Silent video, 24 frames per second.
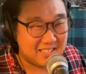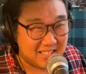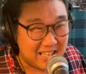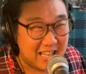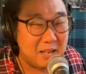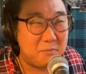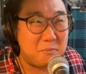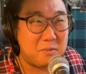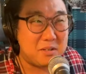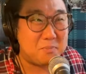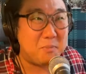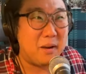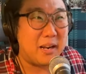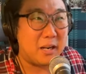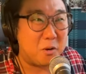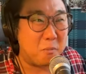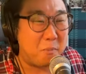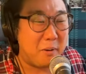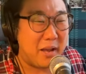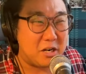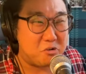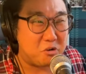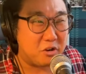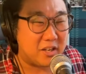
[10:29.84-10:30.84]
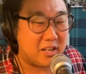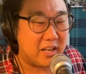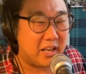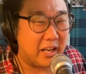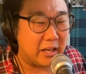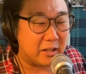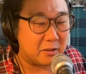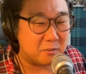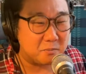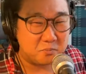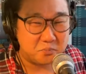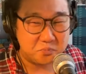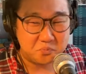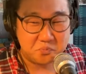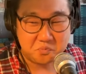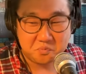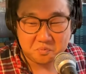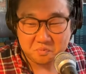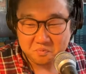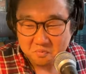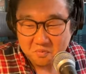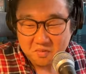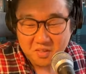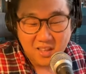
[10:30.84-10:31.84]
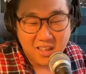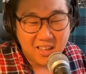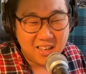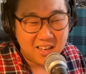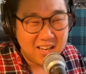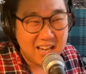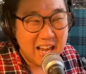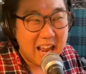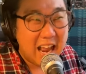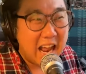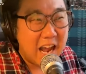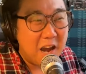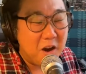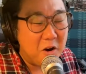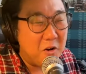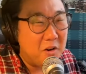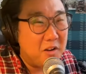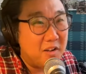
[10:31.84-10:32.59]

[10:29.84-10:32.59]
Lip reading: name is Michael Patrick King. Now,